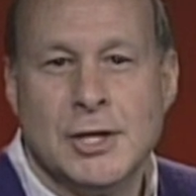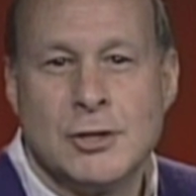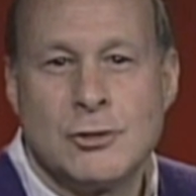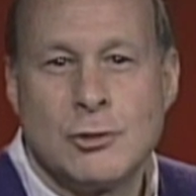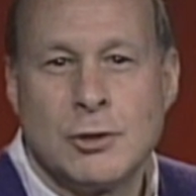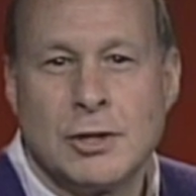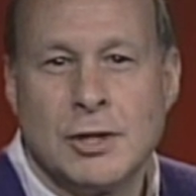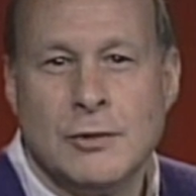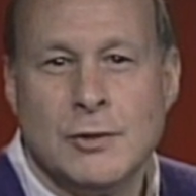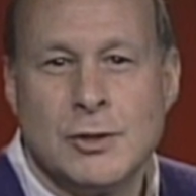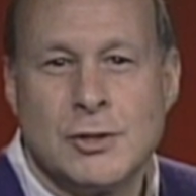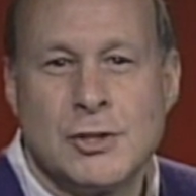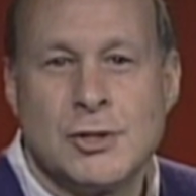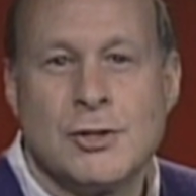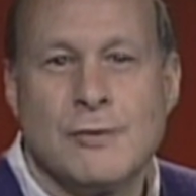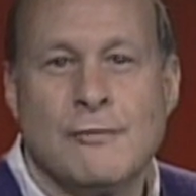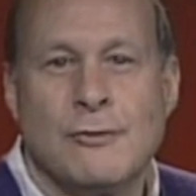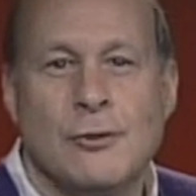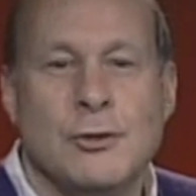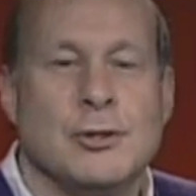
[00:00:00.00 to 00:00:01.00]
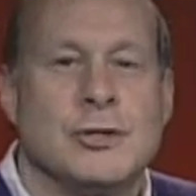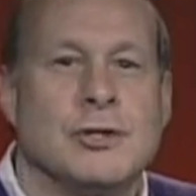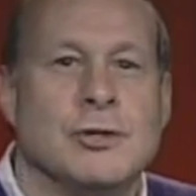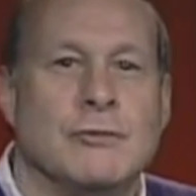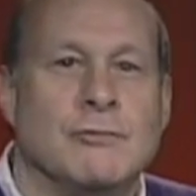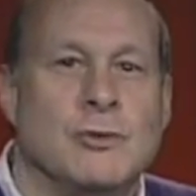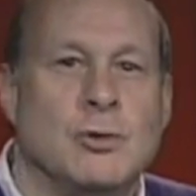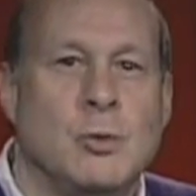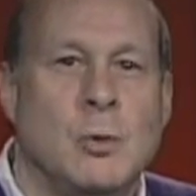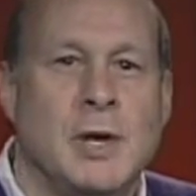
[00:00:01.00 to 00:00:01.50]
District, and this is the first
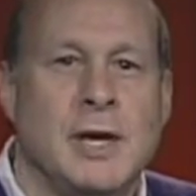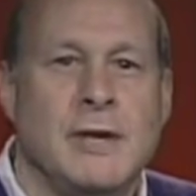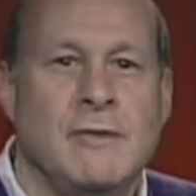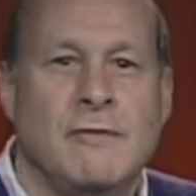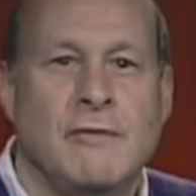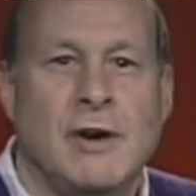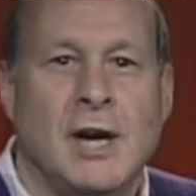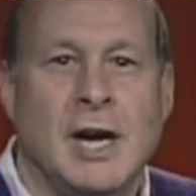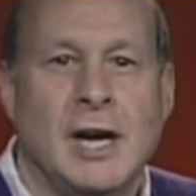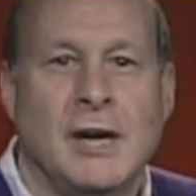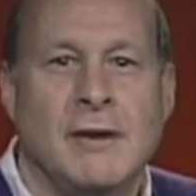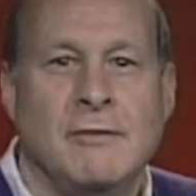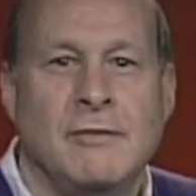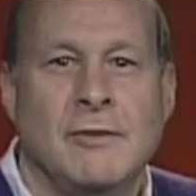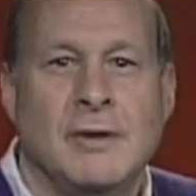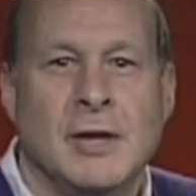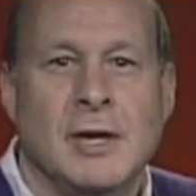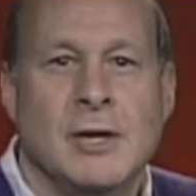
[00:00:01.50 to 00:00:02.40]
of twenty-five